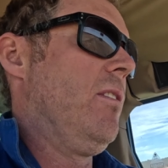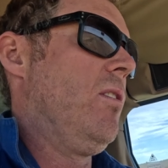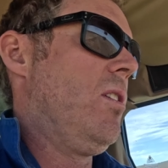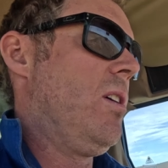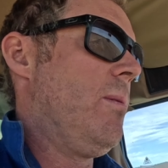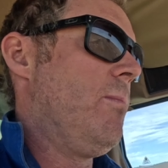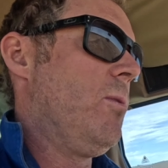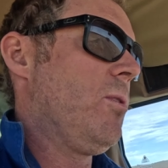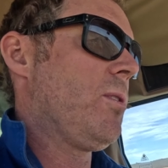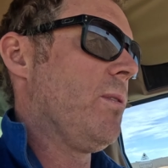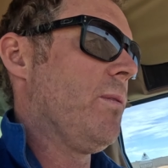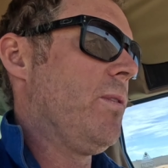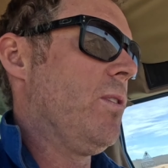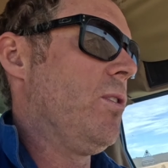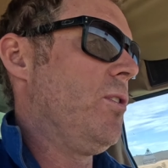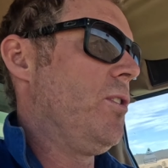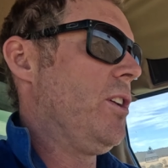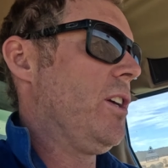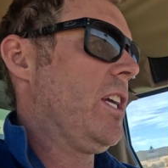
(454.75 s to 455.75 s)
I'm looking
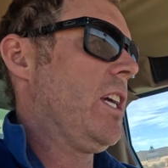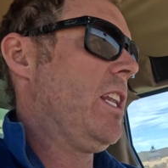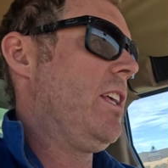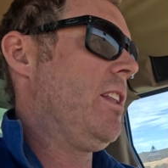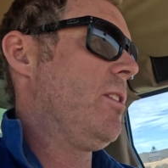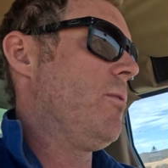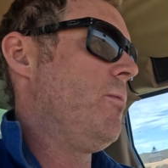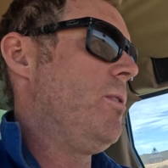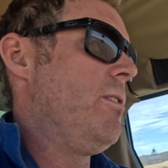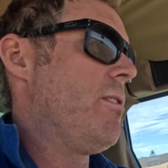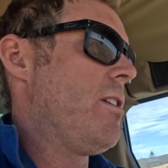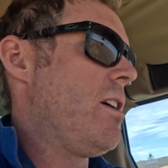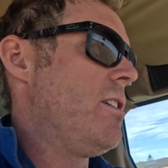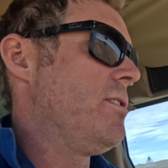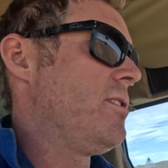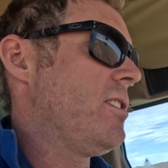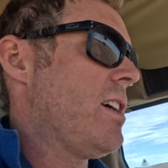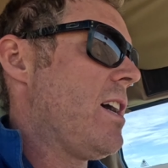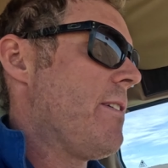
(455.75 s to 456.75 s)
forward to getting the
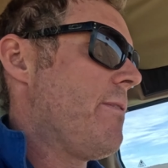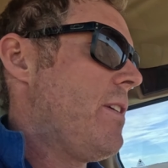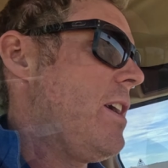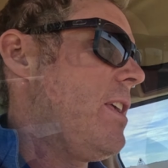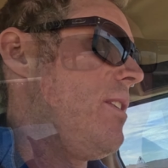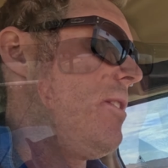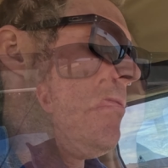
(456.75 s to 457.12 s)
windroad stuff out of